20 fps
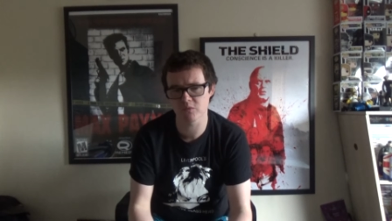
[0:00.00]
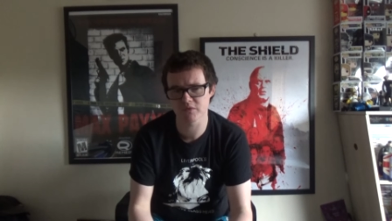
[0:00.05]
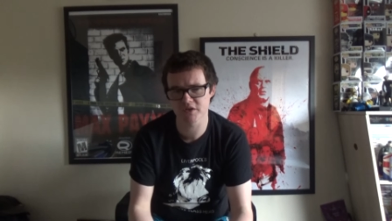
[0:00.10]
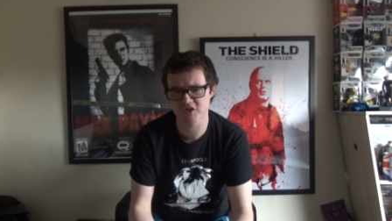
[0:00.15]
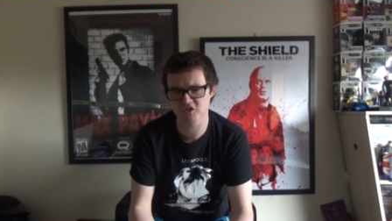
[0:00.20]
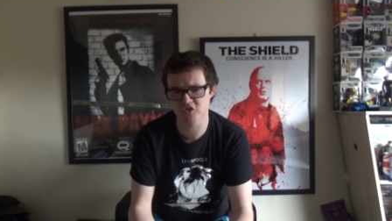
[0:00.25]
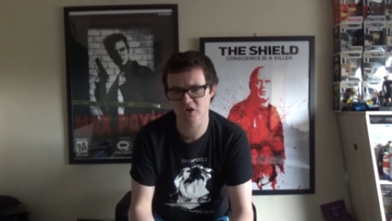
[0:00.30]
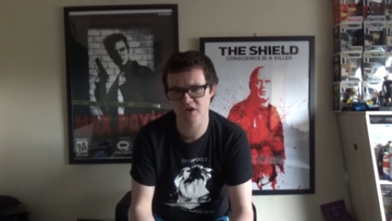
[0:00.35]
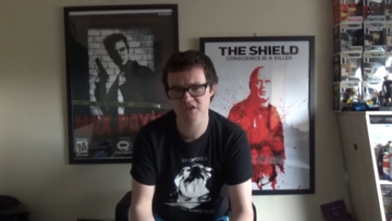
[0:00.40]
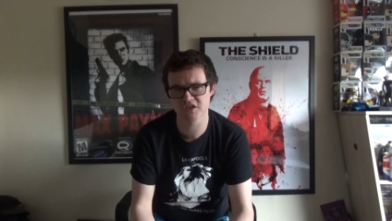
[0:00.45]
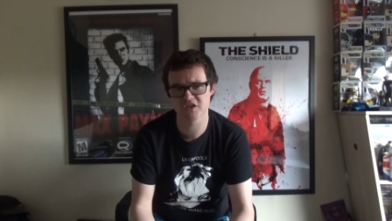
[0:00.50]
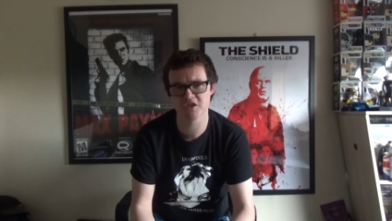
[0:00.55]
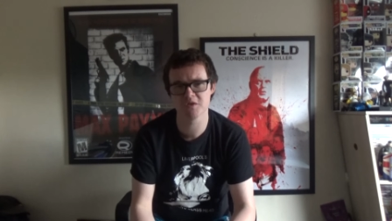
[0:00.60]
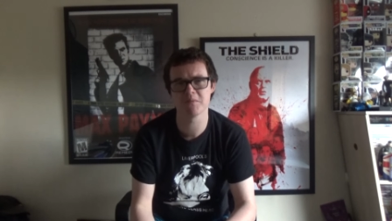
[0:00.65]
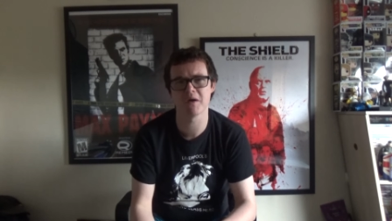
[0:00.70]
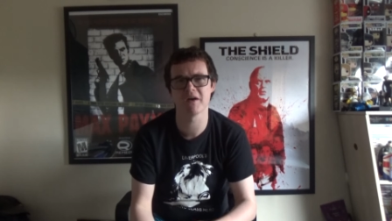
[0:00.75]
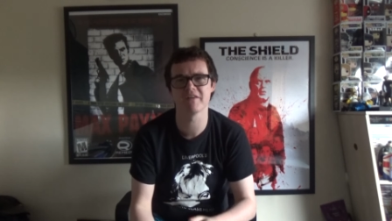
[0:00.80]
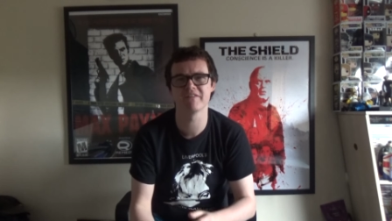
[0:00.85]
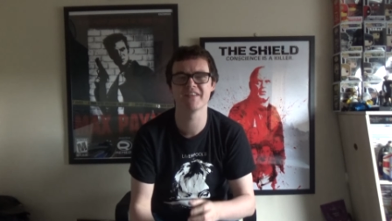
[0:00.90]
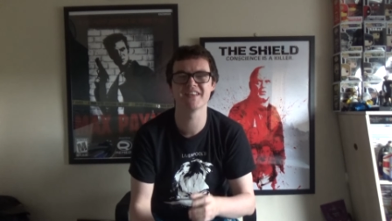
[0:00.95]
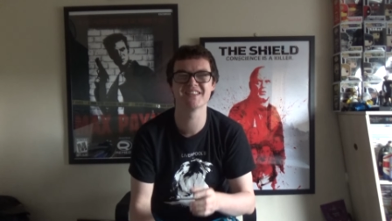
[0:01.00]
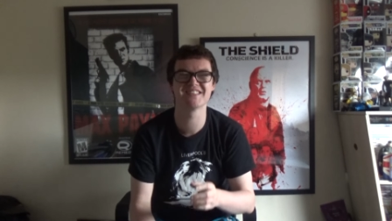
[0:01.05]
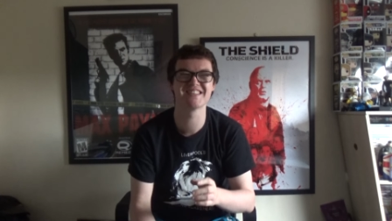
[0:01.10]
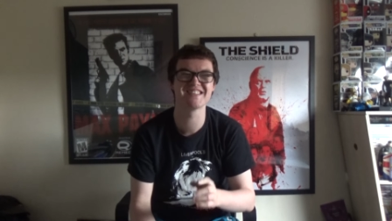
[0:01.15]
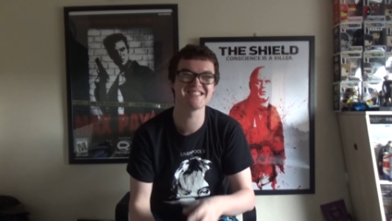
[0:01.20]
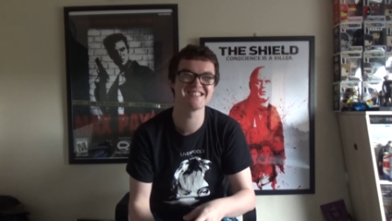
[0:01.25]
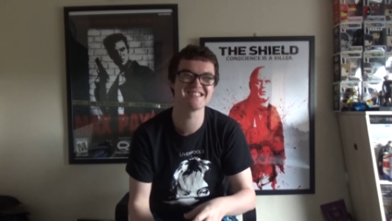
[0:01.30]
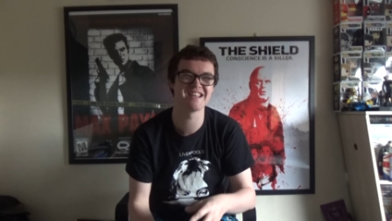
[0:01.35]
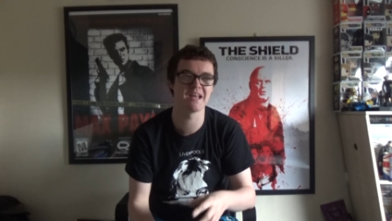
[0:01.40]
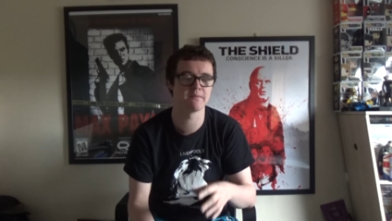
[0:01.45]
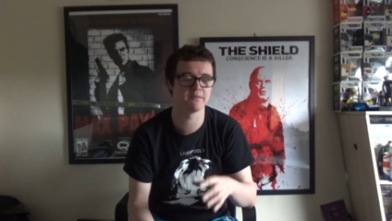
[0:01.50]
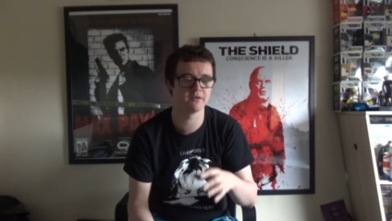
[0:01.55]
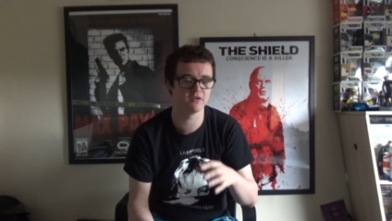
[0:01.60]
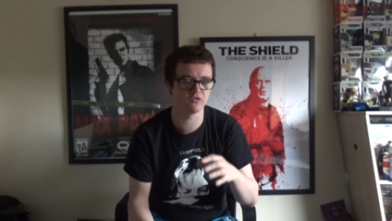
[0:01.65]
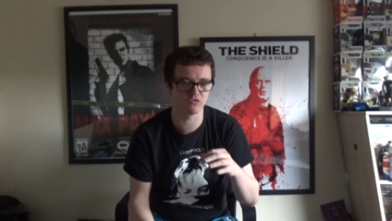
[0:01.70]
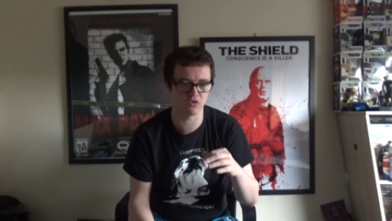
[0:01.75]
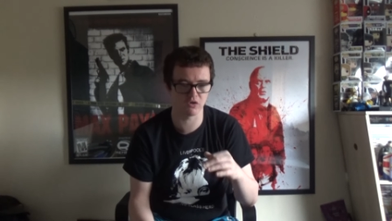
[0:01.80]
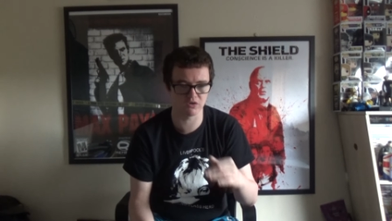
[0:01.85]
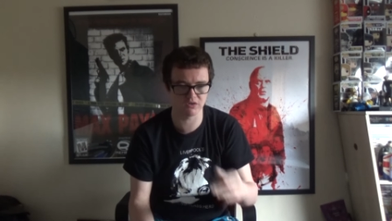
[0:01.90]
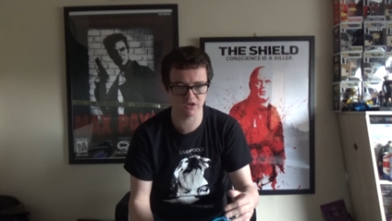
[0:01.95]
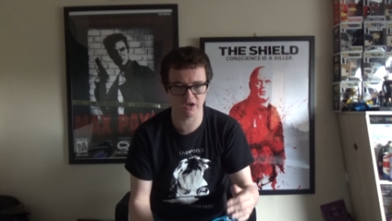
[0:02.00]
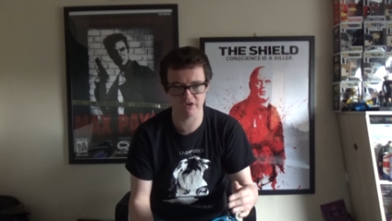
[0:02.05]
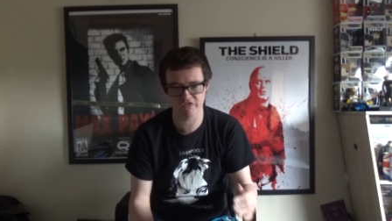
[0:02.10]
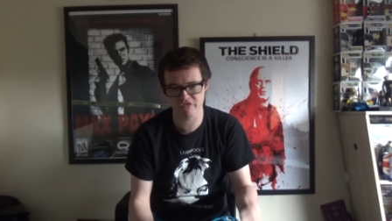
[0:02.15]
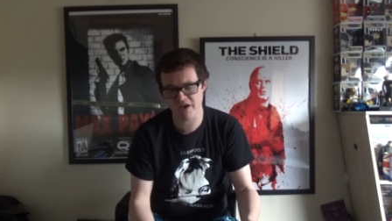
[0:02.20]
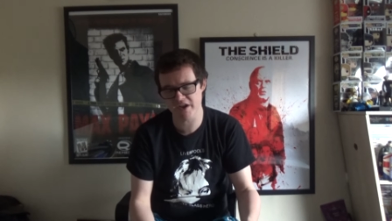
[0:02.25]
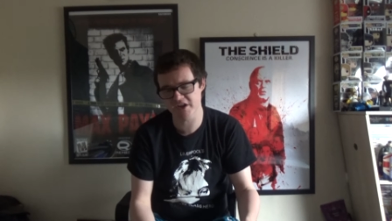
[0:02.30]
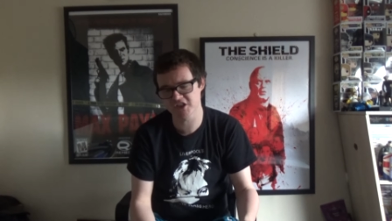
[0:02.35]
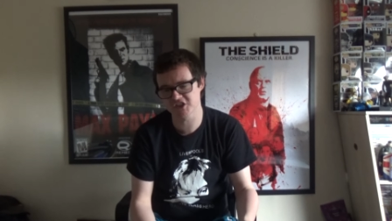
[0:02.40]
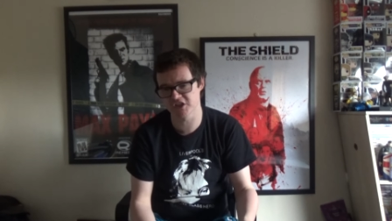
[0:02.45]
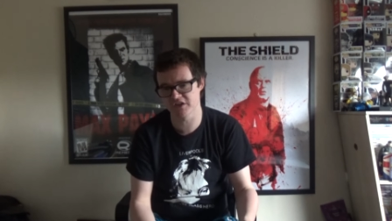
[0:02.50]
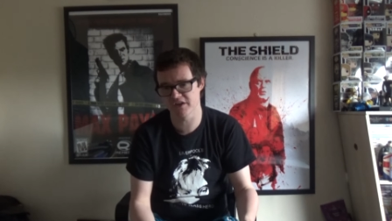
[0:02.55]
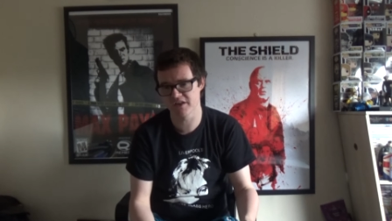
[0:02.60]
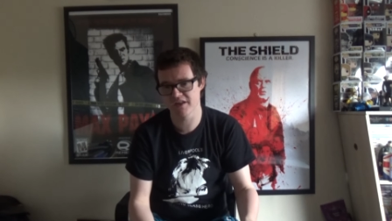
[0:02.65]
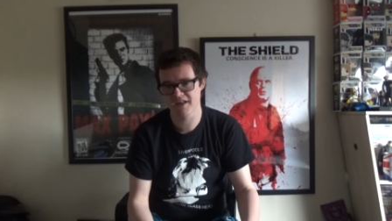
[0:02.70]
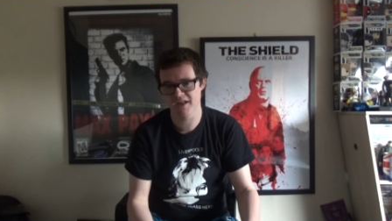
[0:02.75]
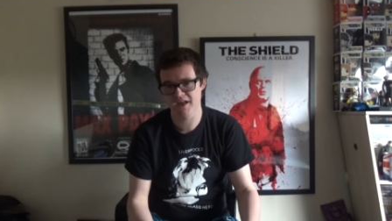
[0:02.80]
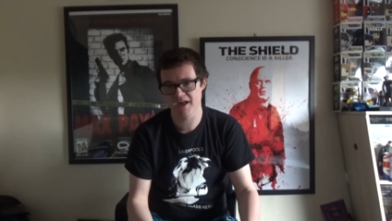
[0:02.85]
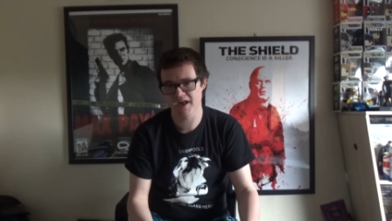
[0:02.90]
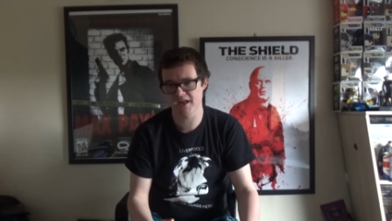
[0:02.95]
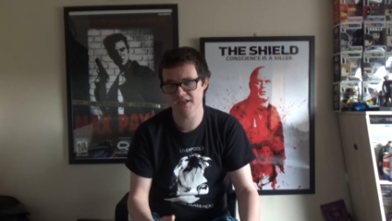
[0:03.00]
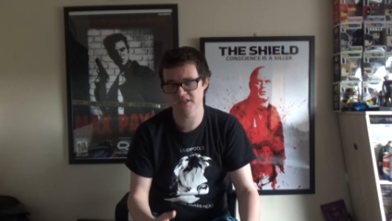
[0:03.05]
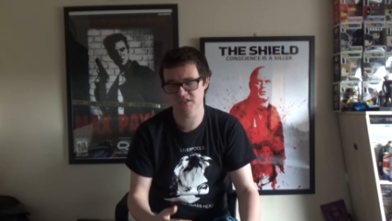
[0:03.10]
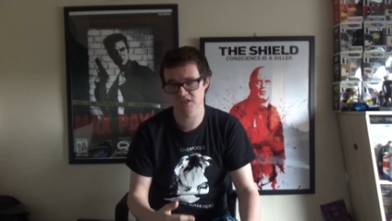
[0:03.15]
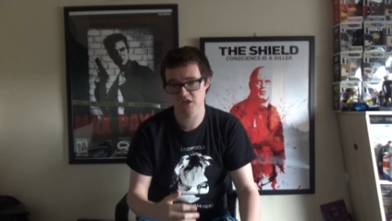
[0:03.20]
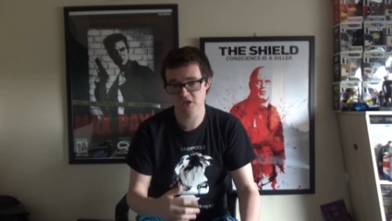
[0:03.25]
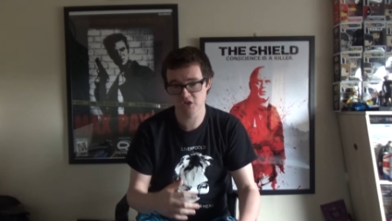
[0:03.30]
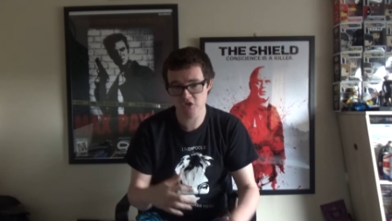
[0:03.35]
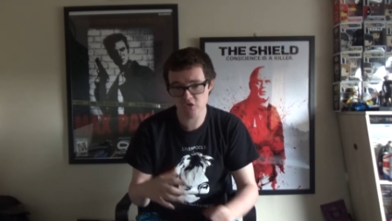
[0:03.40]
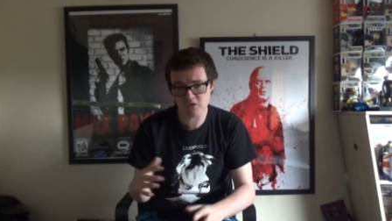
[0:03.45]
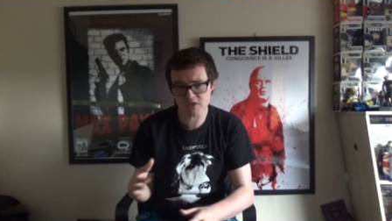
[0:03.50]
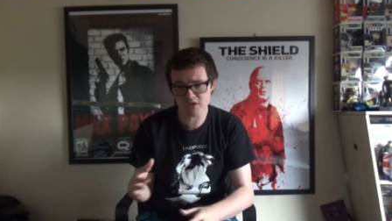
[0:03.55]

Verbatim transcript: what they're trying to do, but I think it's a step in the wrong direction. As you